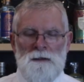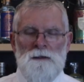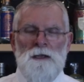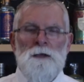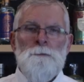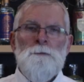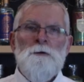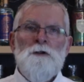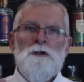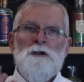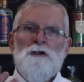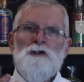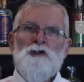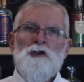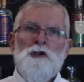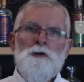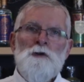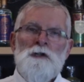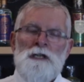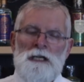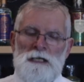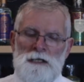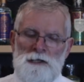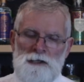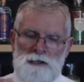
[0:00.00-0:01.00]
They put the
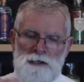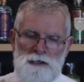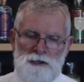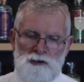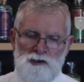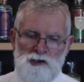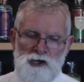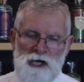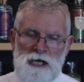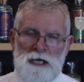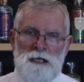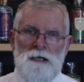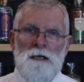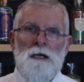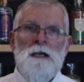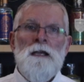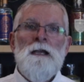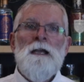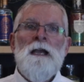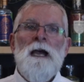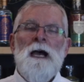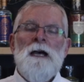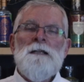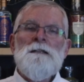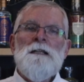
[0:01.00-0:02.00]
juice into the gin
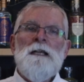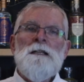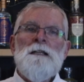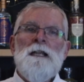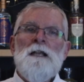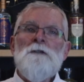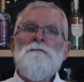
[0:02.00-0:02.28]
and then